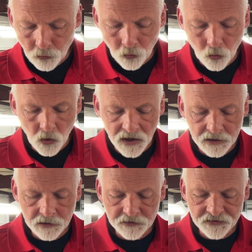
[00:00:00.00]

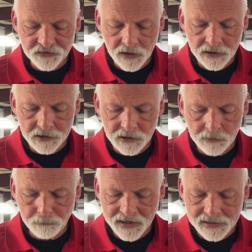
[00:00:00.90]
when side
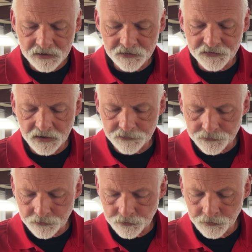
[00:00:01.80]
impact
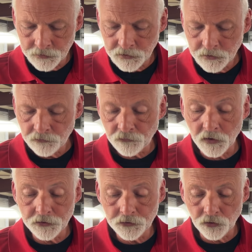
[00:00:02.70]
sensor
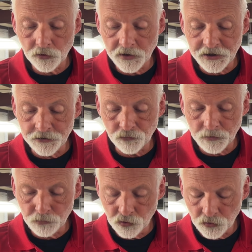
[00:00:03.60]
front door is
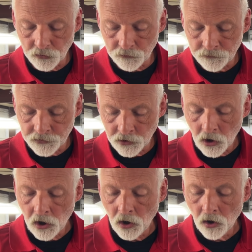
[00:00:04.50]
removed,
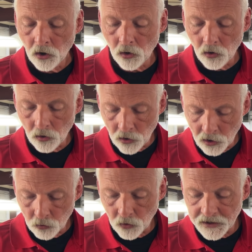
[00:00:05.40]

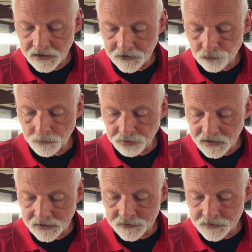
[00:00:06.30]
always
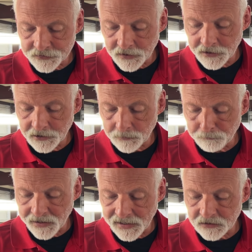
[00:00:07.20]
replace the side
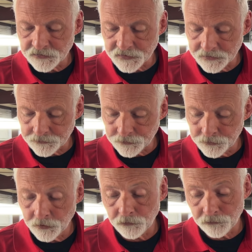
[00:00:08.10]
impact sensor
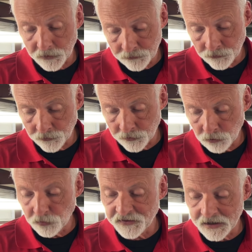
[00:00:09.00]
front door
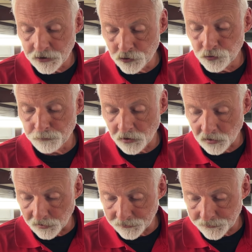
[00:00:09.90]
with a new
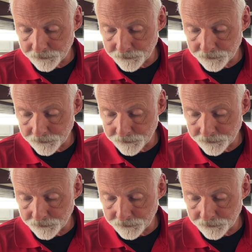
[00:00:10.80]
part.